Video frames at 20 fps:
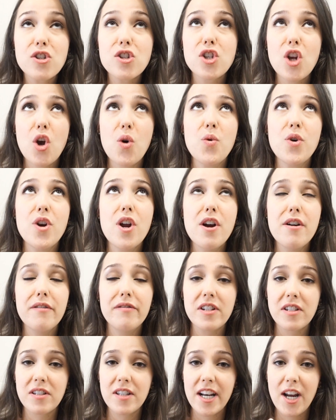so
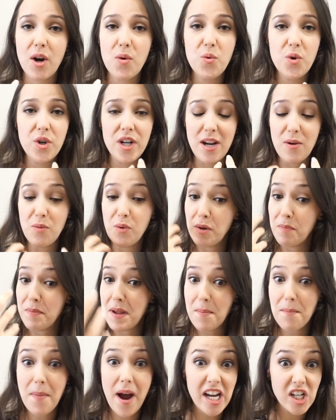nervous that it would
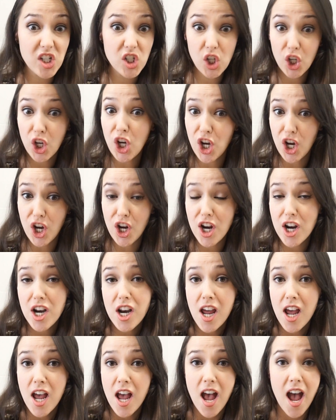be my
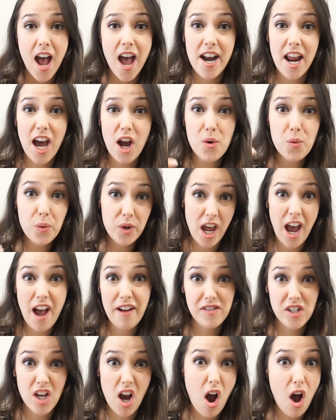turn and I would
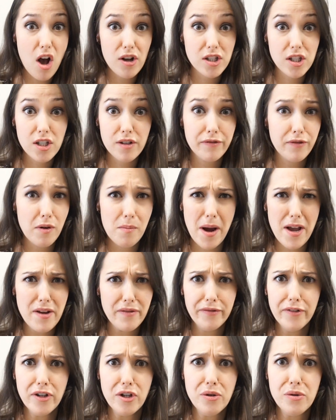have to ask for my
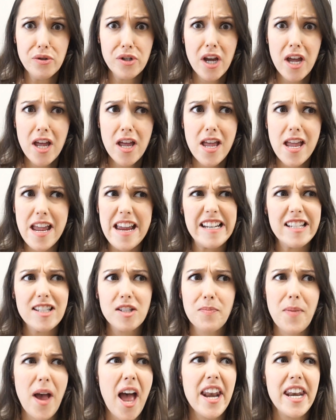food in
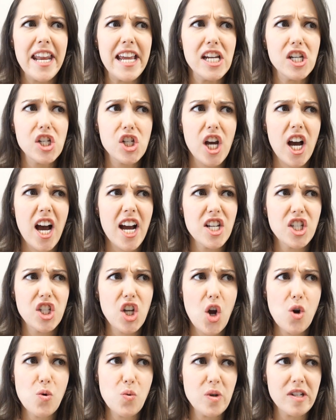Spanish. I
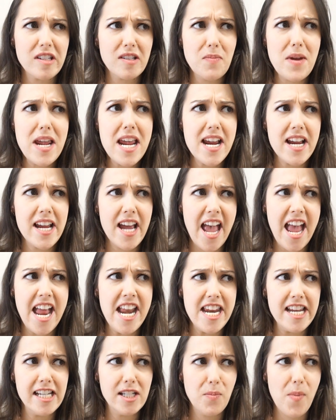don't speak
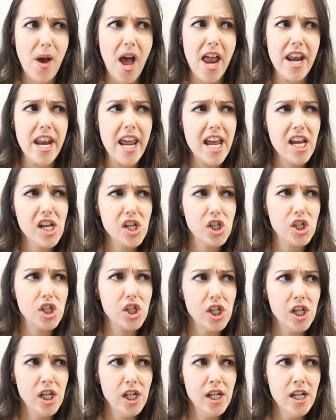any
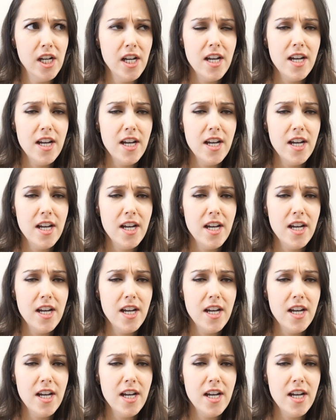Spanish.